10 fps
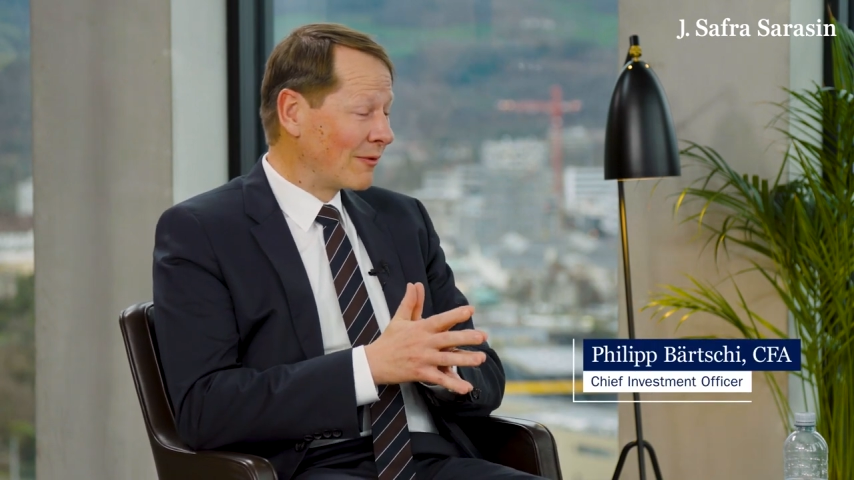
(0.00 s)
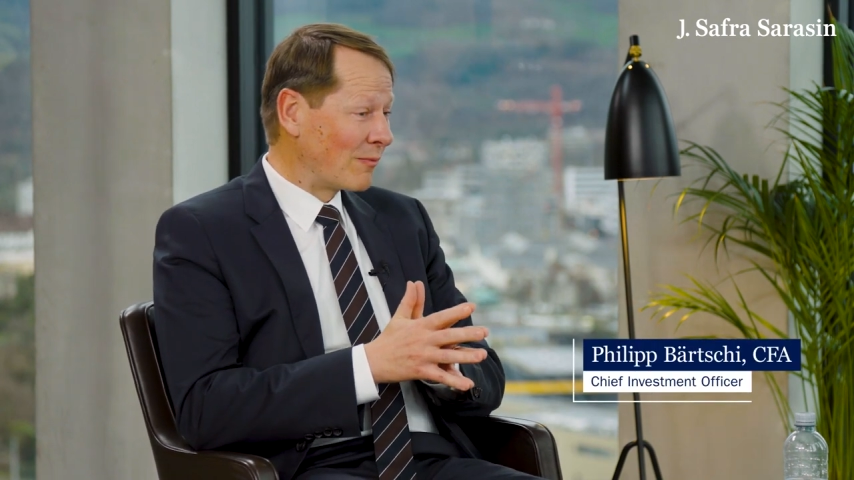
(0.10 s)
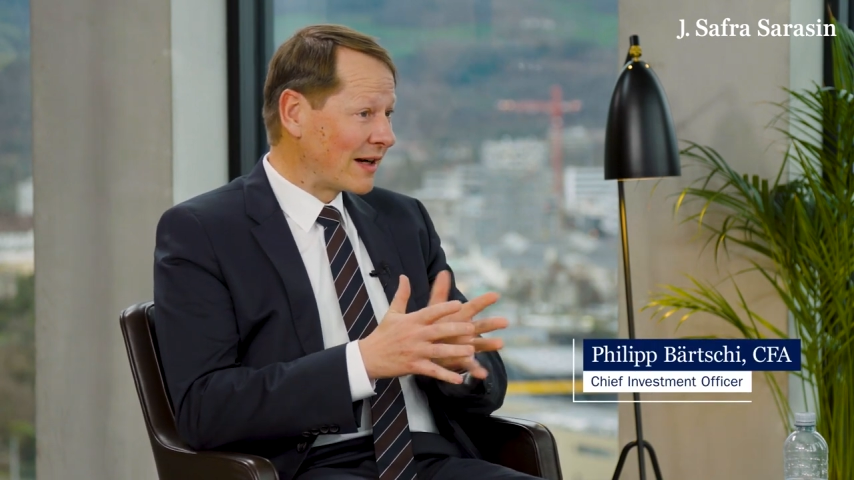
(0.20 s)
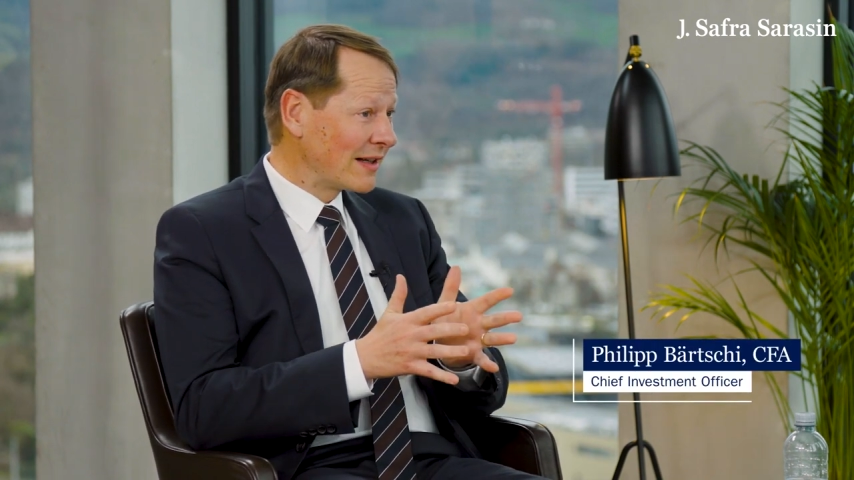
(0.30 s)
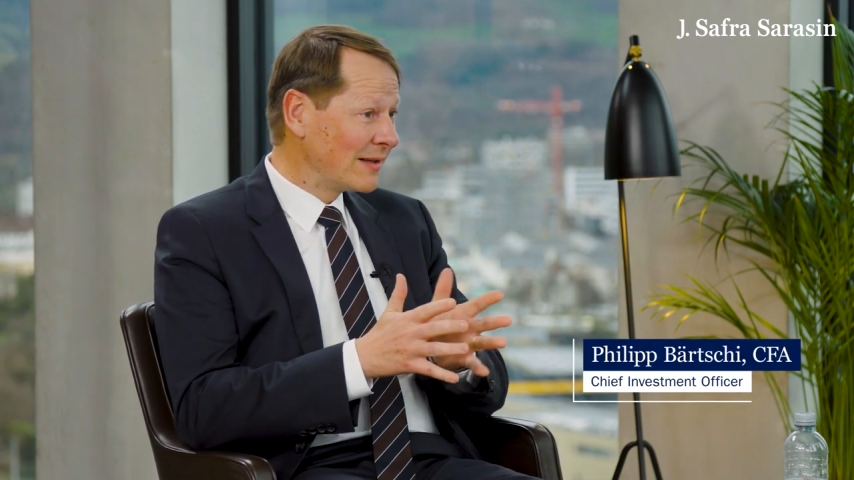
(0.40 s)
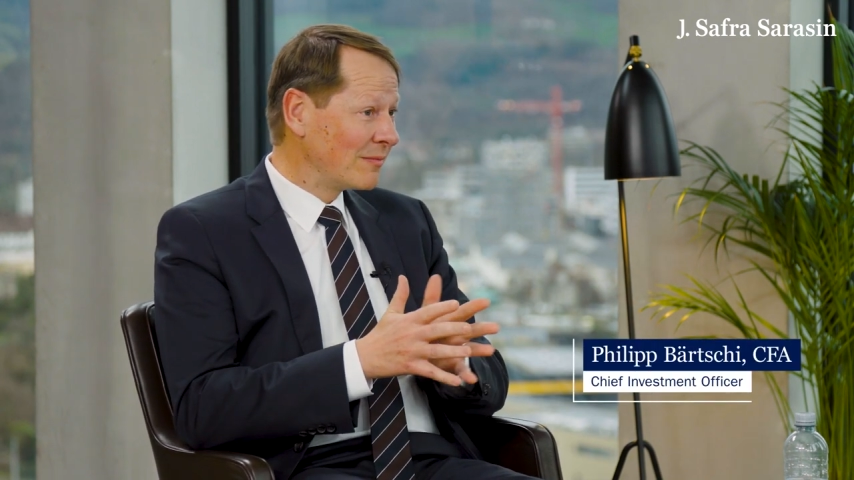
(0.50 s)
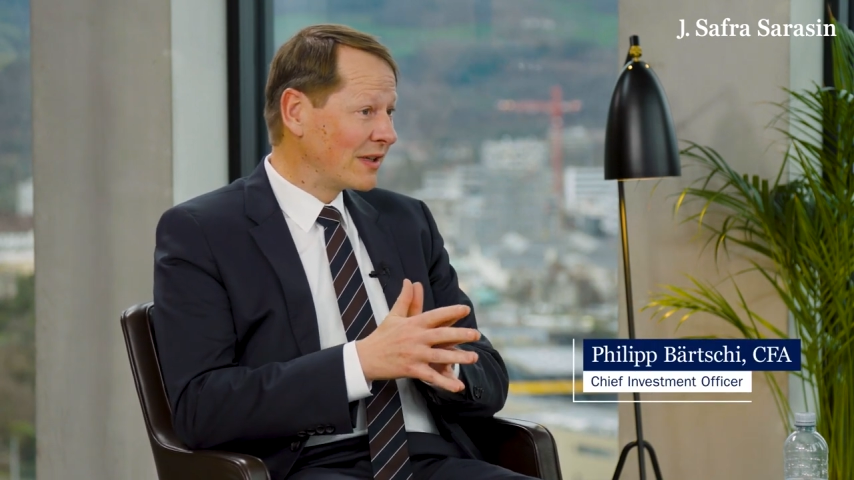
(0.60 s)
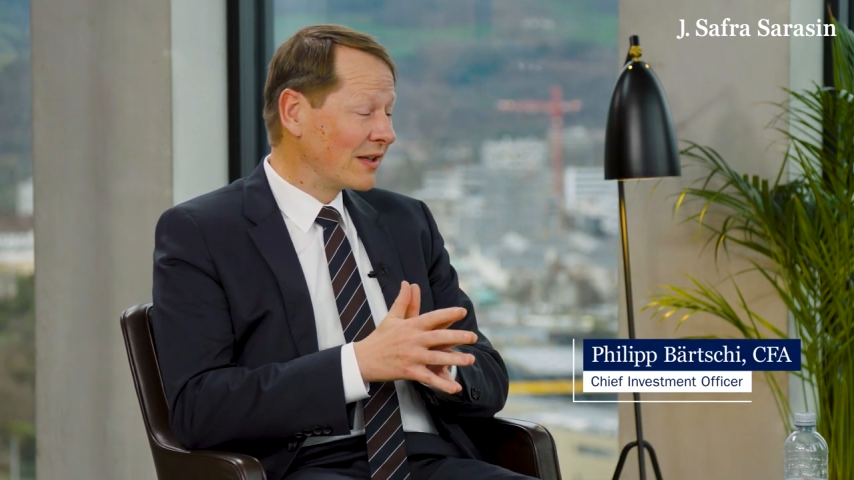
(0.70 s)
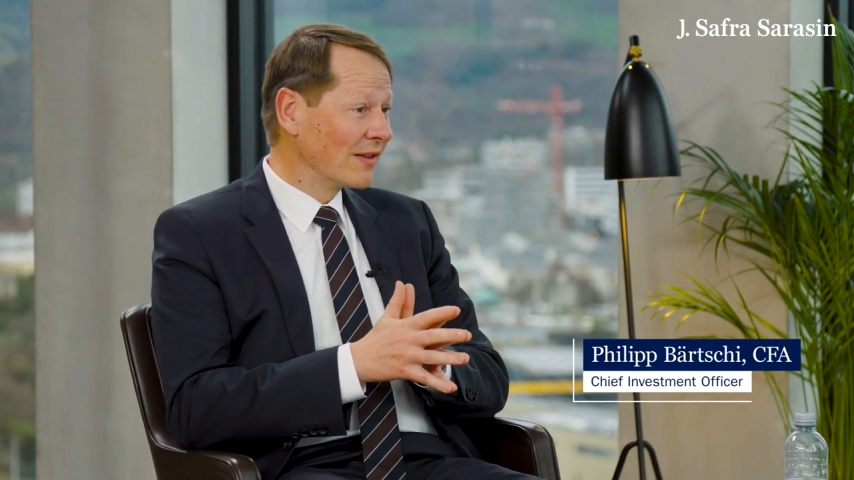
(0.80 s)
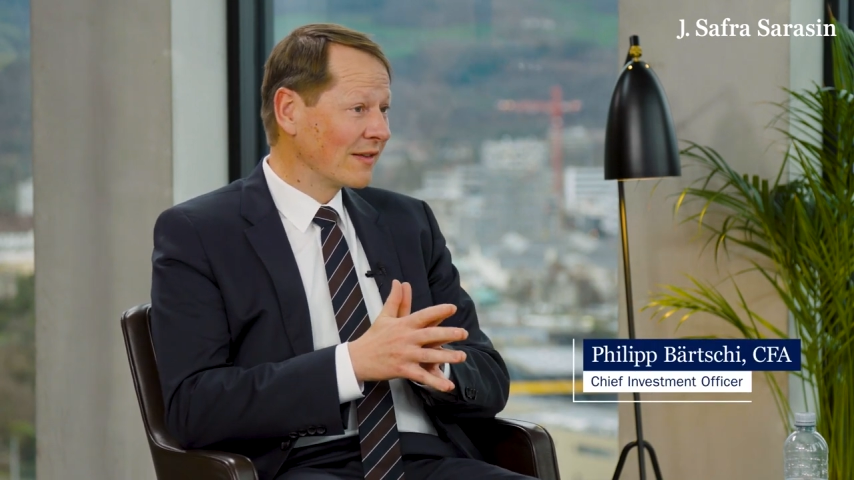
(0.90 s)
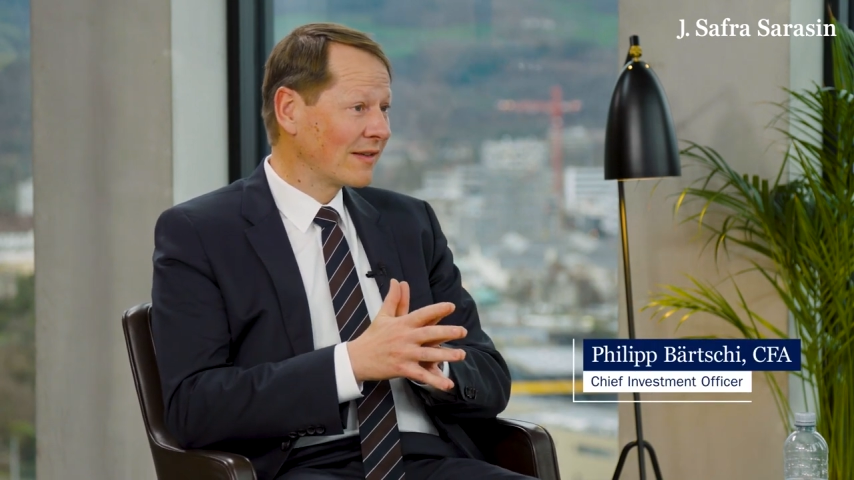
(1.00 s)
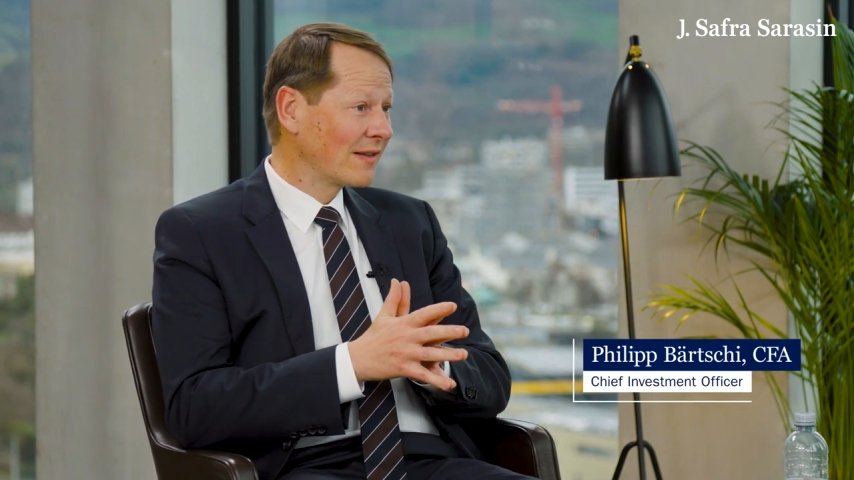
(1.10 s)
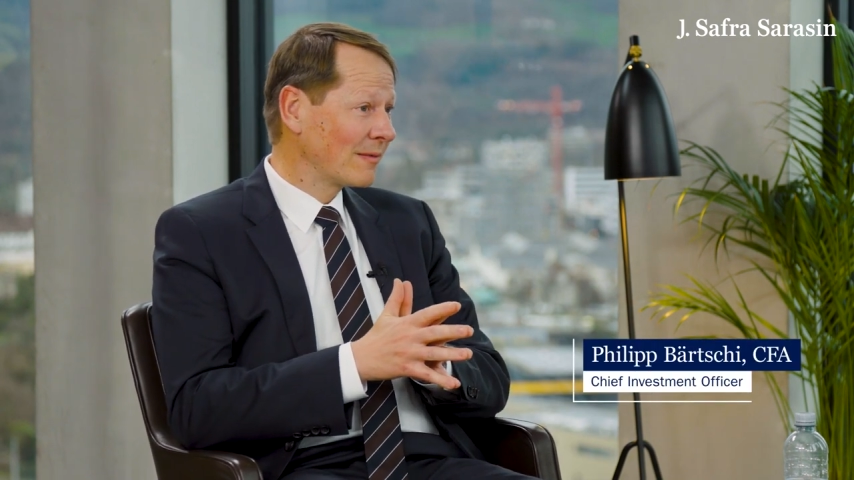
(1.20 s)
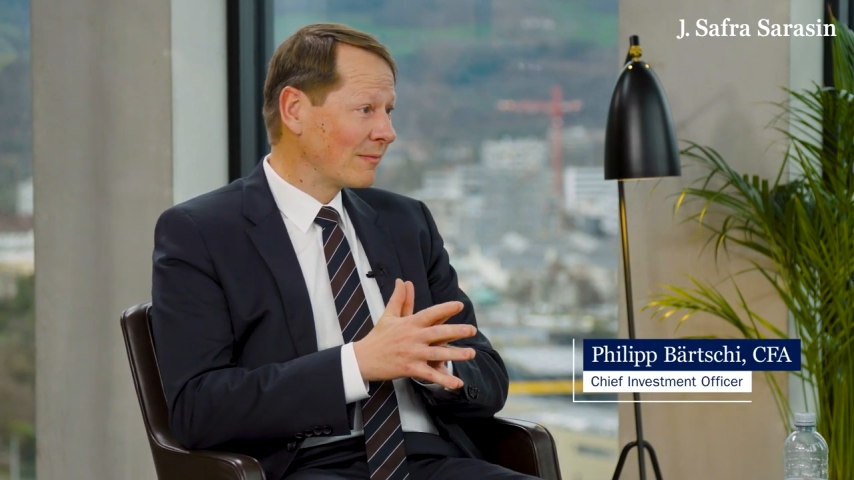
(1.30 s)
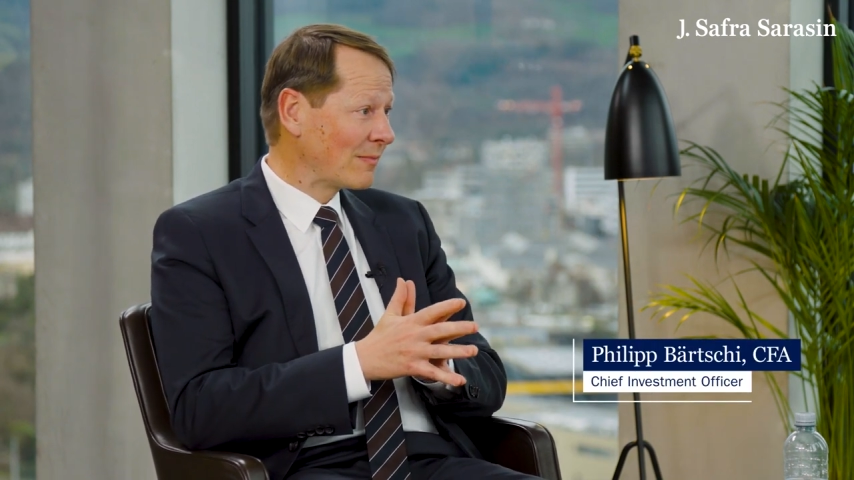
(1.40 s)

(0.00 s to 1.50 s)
Why? Because